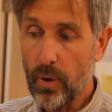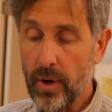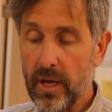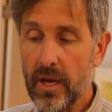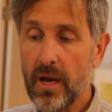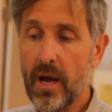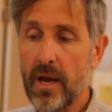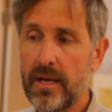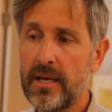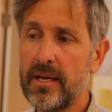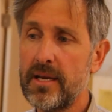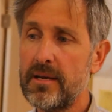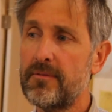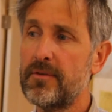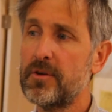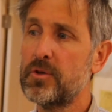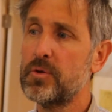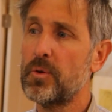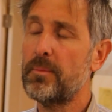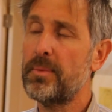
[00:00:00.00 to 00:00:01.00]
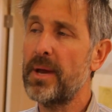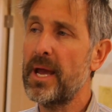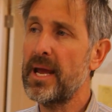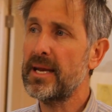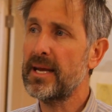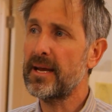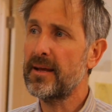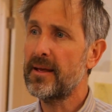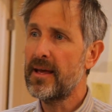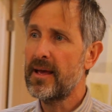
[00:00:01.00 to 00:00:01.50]
working on an individual
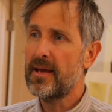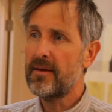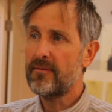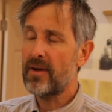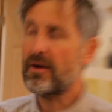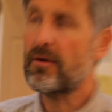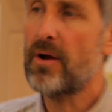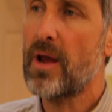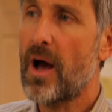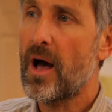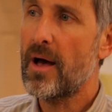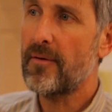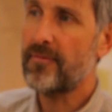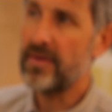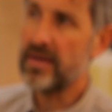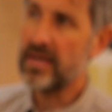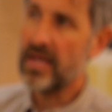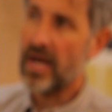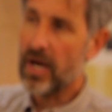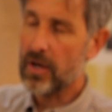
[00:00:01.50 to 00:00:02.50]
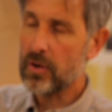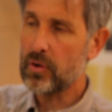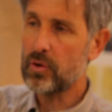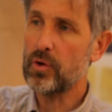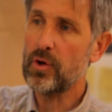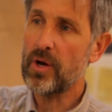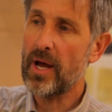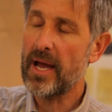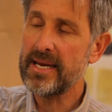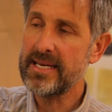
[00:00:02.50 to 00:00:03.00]
painting, very often a
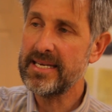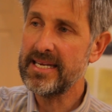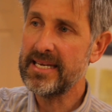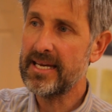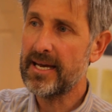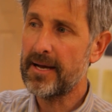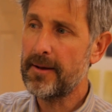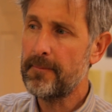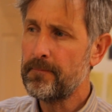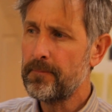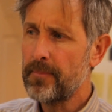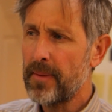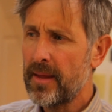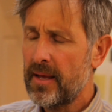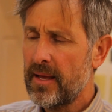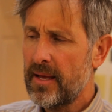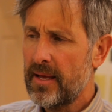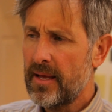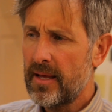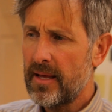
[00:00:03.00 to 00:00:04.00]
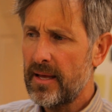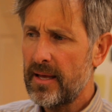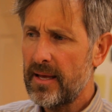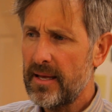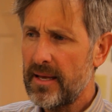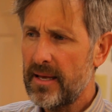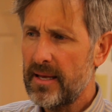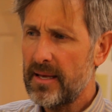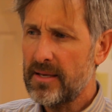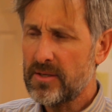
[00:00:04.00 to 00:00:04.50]
good idea
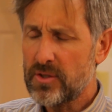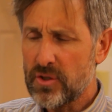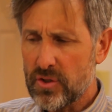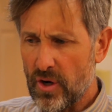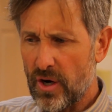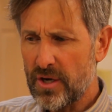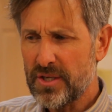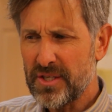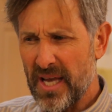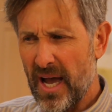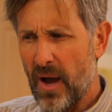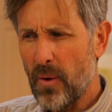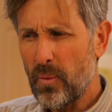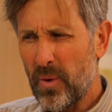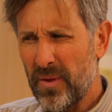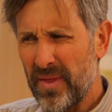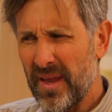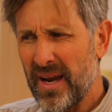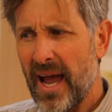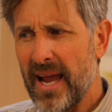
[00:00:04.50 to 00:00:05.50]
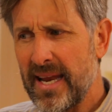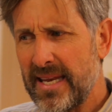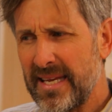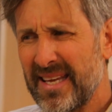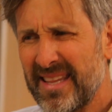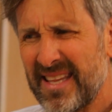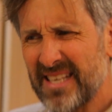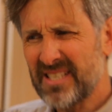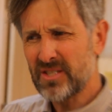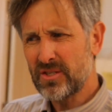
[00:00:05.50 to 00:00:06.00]
starts out with an
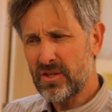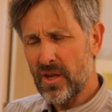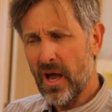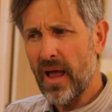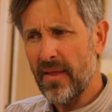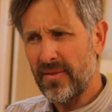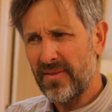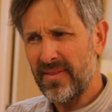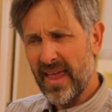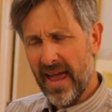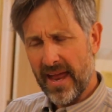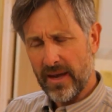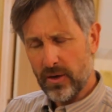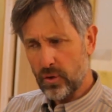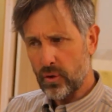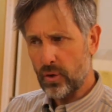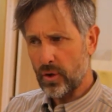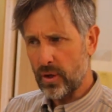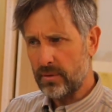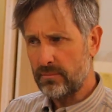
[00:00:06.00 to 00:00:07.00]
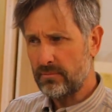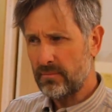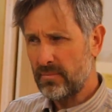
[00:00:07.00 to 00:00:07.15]
idea that's not that good.